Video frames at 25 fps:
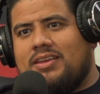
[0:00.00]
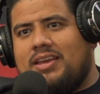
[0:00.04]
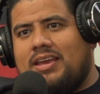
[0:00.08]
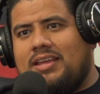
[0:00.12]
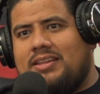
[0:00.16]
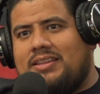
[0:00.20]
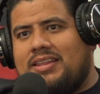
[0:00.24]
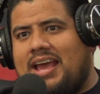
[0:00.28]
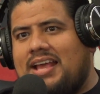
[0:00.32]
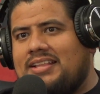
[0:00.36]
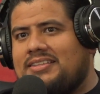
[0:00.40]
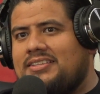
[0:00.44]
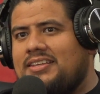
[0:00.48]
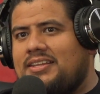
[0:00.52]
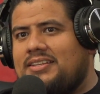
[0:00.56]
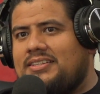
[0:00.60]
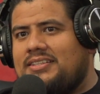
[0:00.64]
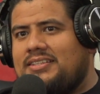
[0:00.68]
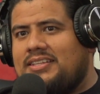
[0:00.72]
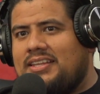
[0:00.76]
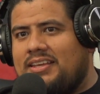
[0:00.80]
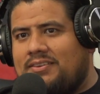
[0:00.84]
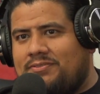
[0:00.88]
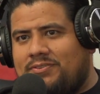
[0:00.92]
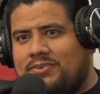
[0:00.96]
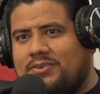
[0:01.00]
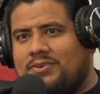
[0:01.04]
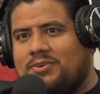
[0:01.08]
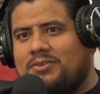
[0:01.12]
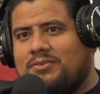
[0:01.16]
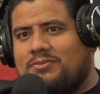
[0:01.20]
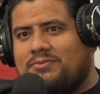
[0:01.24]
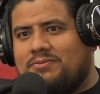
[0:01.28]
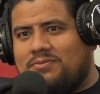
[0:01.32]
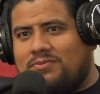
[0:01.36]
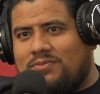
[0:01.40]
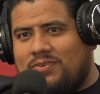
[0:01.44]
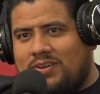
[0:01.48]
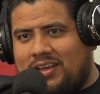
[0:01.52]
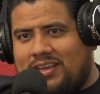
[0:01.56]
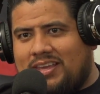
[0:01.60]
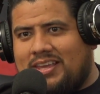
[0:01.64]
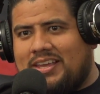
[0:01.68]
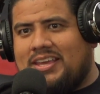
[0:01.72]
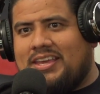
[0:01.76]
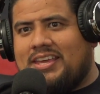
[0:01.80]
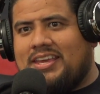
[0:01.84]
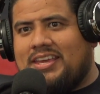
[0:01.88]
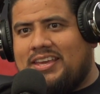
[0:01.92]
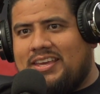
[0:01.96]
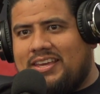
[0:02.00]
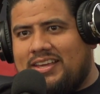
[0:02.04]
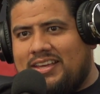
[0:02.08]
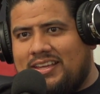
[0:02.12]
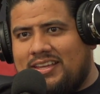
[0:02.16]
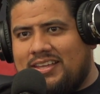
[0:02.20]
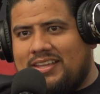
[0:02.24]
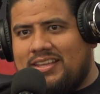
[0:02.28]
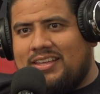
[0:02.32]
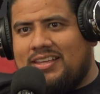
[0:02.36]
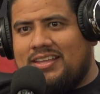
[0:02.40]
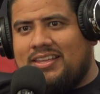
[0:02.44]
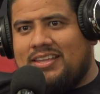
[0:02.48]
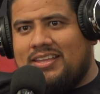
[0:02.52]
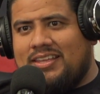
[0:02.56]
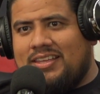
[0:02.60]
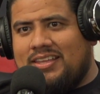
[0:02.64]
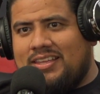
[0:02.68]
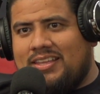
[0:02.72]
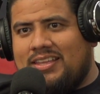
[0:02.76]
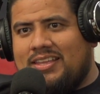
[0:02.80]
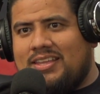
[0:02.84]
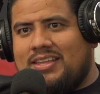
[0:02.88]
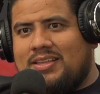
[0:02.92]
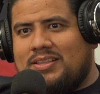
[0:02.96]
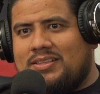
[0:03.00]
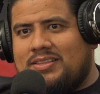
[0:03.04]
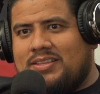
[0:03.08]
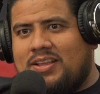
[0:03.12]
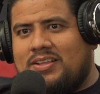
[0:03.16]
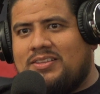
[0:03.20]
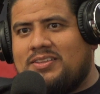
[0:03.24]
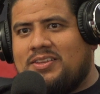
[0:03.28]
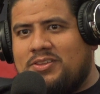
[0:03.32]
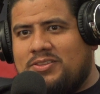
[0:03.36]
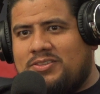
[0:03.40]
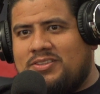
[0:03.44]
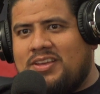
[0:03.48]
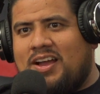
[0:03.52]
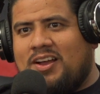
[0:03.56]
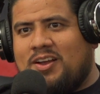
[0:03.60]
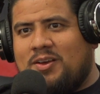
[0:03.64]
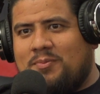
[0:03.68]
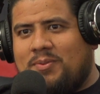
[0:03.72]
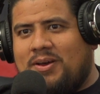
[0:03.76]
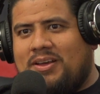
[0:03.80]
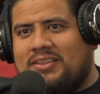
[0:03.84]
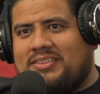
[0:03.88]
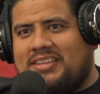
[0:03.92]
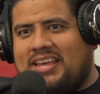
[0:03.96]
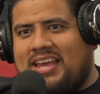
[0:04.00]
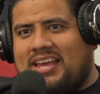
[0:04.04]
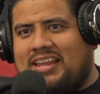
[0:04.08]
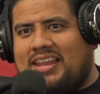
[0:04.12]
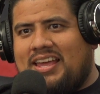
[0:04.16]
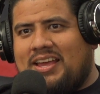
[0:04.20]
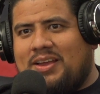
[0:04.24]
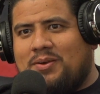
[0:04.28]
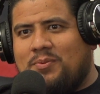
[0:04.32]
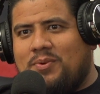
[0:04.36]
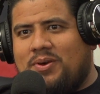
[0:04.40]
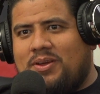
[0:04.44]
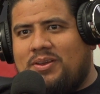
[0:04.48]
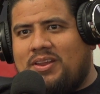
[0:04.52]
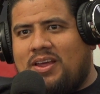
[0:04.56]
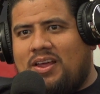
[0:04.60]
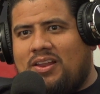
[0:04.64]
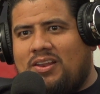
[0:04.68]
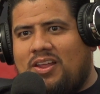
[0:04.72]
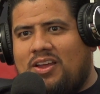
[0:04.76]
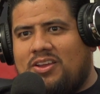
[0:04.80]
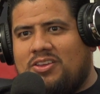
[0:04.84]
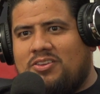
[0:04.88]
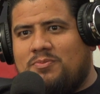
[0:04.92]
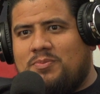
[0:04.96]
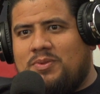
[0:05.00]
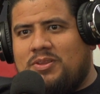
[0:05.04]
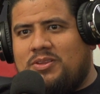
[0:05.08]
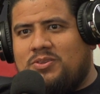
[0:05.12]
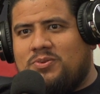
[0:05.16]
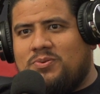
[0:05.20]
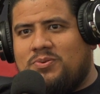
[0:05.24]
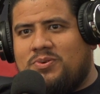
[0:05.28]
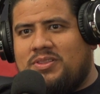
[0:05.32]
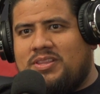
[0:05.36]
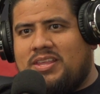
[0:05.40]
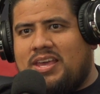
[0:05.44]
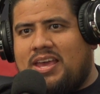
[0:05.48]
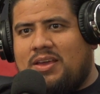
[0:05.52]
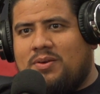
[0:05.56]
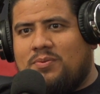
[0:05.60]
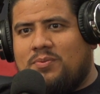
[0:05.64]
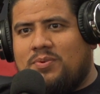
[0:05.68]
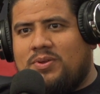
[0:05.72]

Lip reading: And that's a difficult fucking gig. Mm-hmm. Talk about that, like how long you've been doing that?